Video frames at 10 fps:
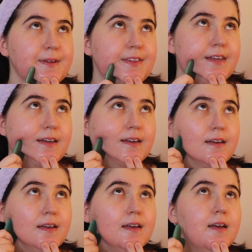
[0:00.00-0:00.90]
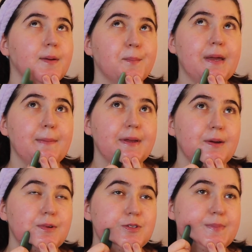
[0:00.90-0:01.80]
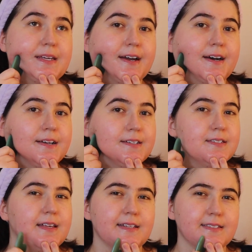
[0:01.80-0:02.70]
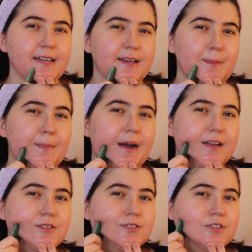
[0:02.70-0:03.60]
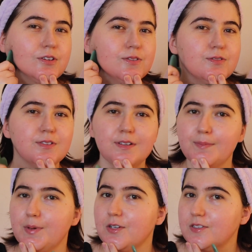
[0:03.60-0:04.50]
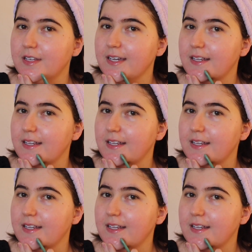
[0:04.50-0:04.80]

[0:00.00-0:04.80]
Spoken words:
I think maybe it was because that's like a milestone birthday,